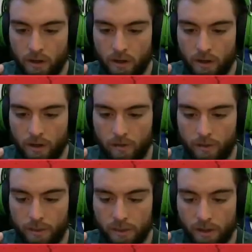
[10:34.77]
I think the
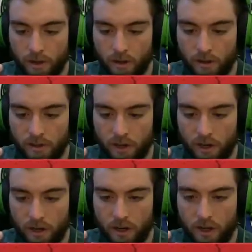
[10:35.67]
robot's gonna lock onto Zard
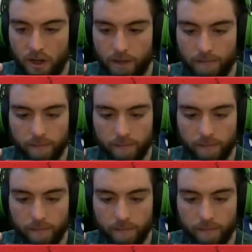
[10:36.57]
here. Yeah.